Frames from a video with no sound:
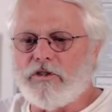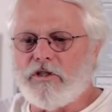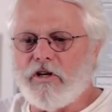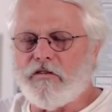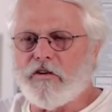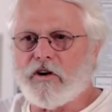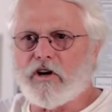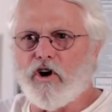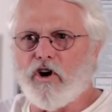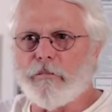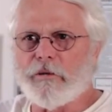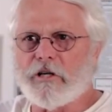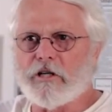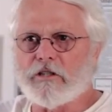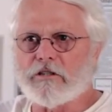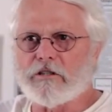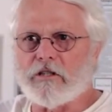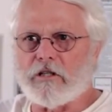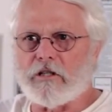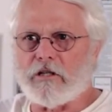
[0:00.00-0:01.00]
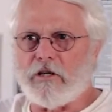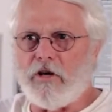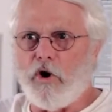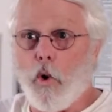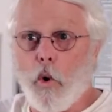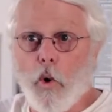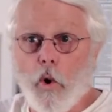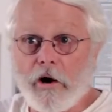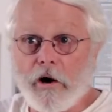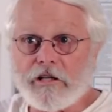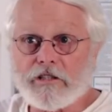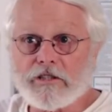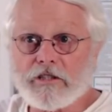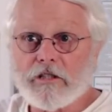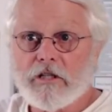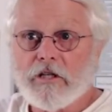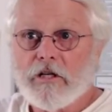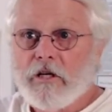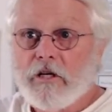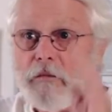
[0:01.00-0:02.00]
difficult because of the noise,
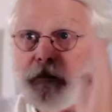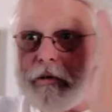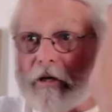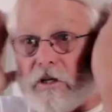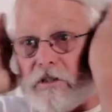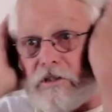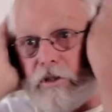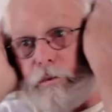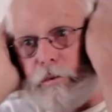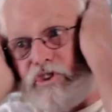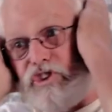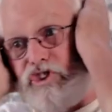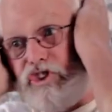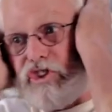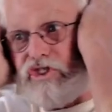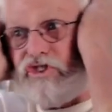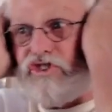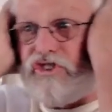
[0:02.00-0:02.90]
because it was just